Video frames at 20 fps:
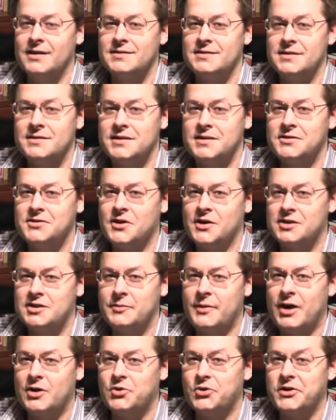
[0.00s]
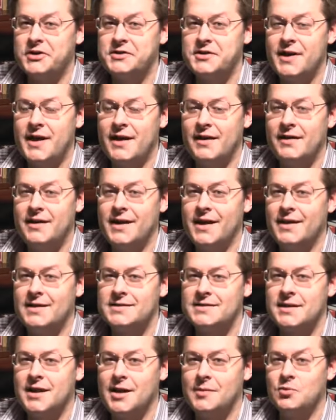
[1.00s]
since he talks about Christianity and
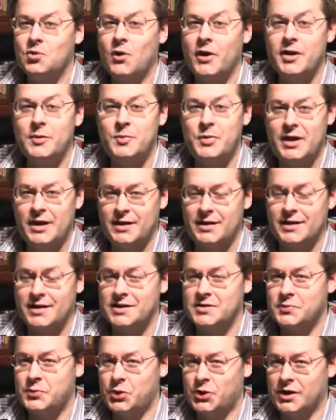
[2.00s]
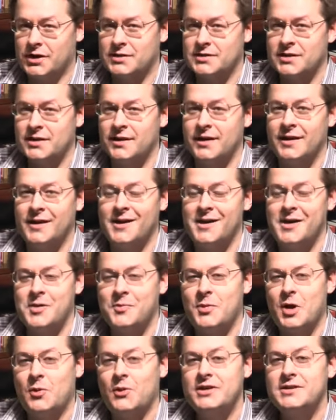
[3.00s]
Islam quite a bit in his books.
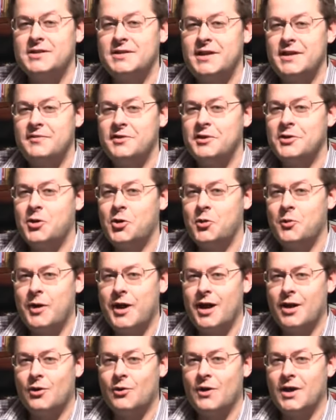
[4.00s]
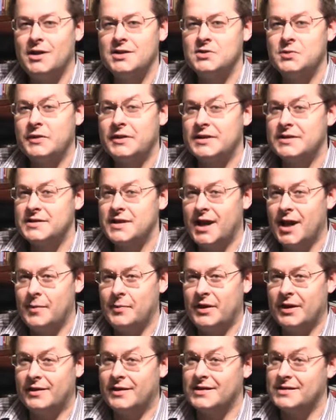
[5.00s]
But when Stephen Colbert runs with the
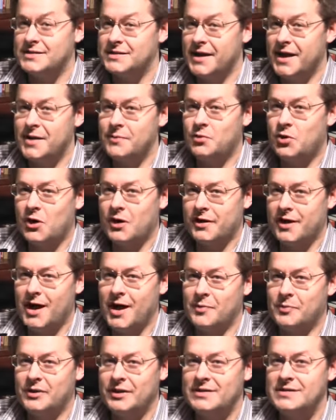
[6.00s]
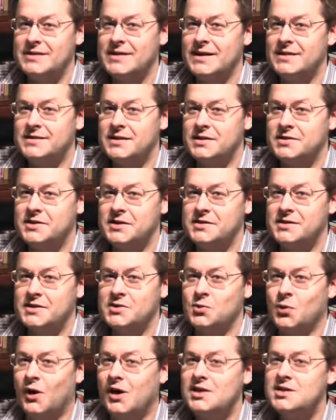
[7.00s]
topic that Sam brought up and says that
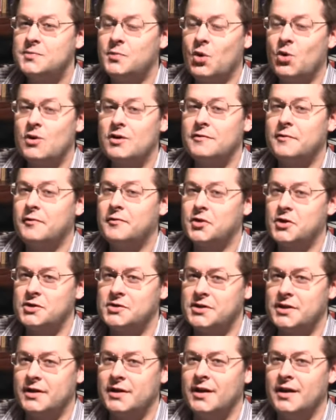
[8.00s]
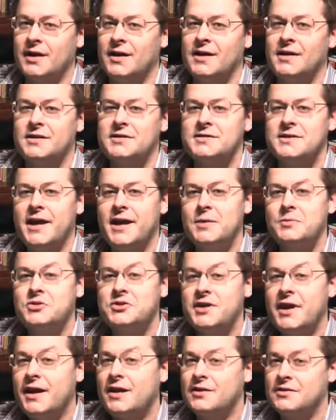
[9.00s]
Jesus was born of a virgin, Sam
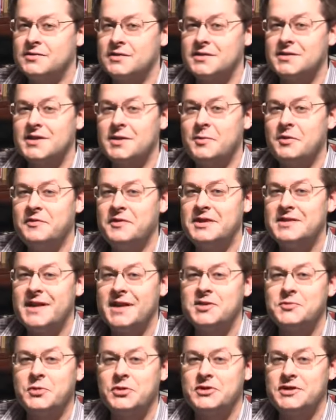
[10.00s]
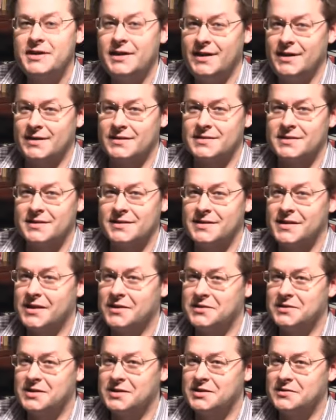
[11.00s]
shares some of his expertise and
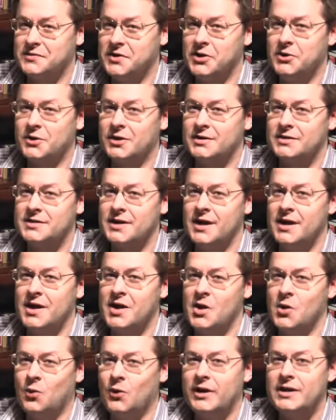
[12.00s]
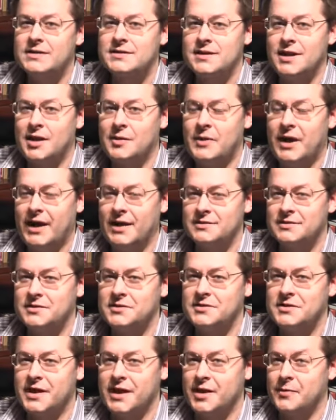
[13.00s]
tells his viewers what Islam has
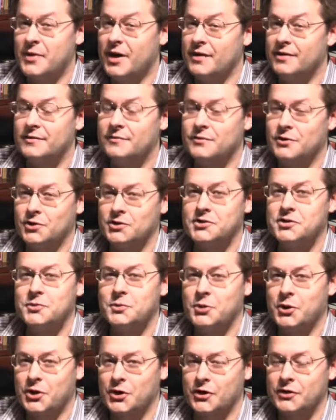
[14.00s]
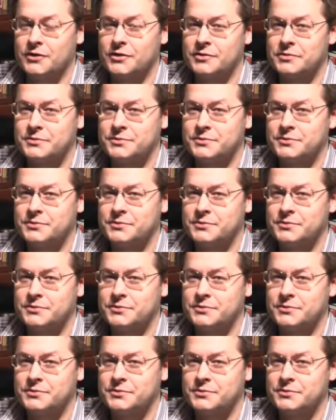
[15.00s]
to say about the virgin birth.